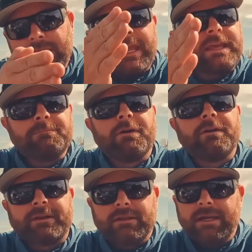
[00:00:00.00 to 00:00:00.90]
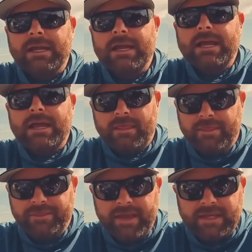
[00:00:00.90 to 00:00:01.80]
kicking perfectly.
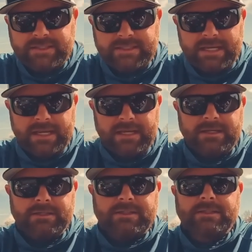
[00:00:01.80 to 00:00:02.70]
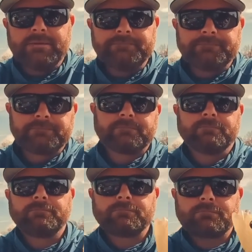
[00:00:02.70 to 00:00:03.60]
This is
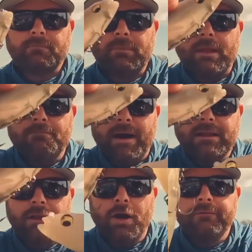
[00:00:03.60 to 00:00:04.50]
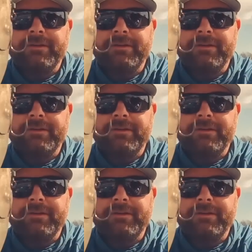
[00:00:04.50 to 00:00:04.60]
my low